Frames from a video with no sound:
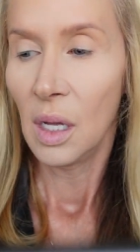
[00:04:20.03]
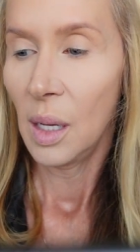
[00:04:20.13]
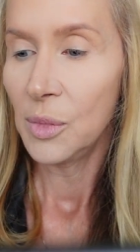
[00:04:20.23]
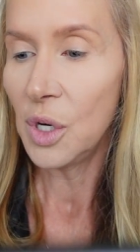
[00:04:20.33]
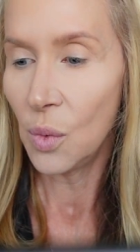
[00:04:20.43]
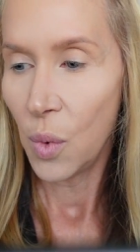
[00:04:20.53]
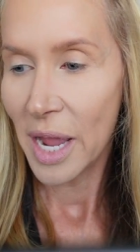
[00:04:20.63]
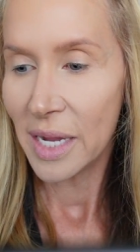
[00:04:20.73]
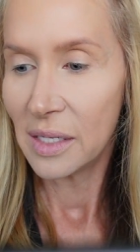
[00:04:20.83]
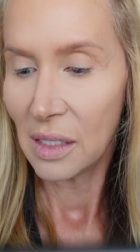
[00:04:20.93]
I'm going to
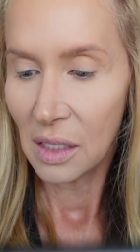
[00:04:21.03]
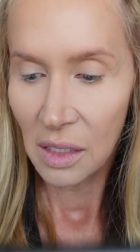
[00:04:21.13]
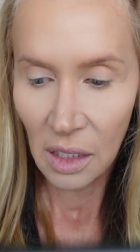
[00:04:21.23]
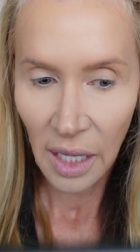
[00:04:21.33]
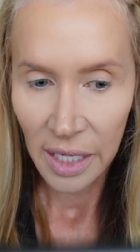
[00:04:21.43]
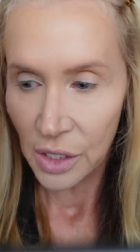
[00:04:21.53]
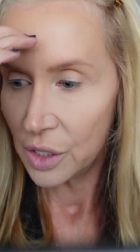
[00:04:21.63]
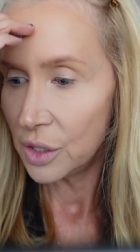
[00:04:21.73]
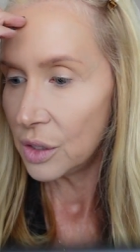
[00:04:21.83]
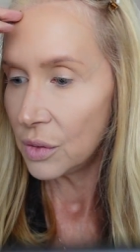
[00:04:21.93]
wait until I
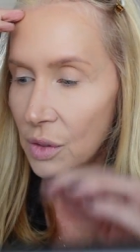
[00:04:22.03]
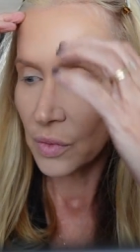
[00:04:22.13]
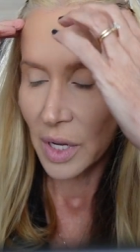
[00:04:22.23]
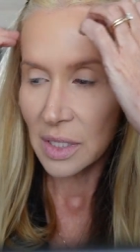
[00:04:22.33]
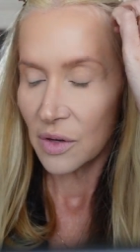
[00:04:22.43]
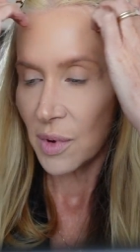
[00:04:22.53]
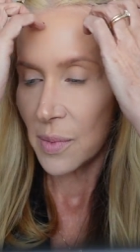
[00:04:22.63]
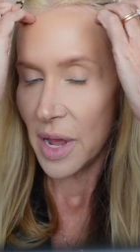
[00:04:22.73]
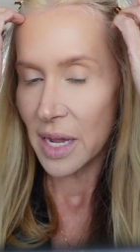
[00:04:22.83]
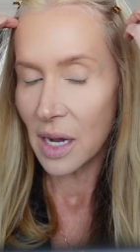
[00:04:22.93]
do the rest of my
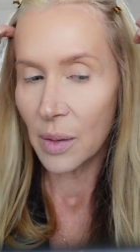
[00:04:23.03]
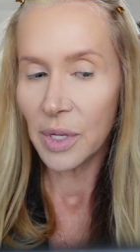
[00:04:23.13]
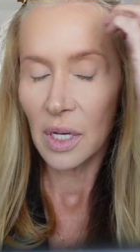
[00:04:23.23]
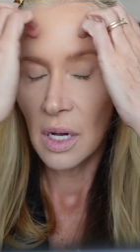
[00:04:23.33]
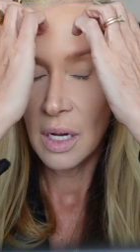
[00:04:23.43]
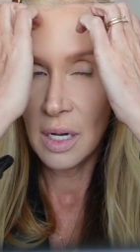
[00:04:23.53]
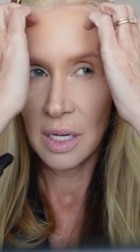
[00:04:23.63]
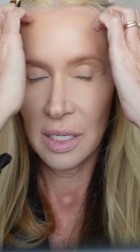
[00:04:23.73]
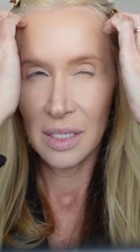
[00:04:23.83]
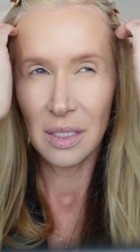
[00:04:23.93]
makeup
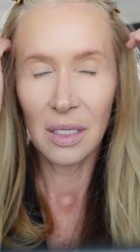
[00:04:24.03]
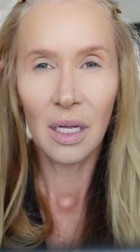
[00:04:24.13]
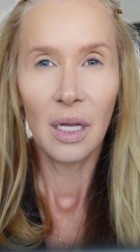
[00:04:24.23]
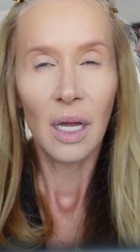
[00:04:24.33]
because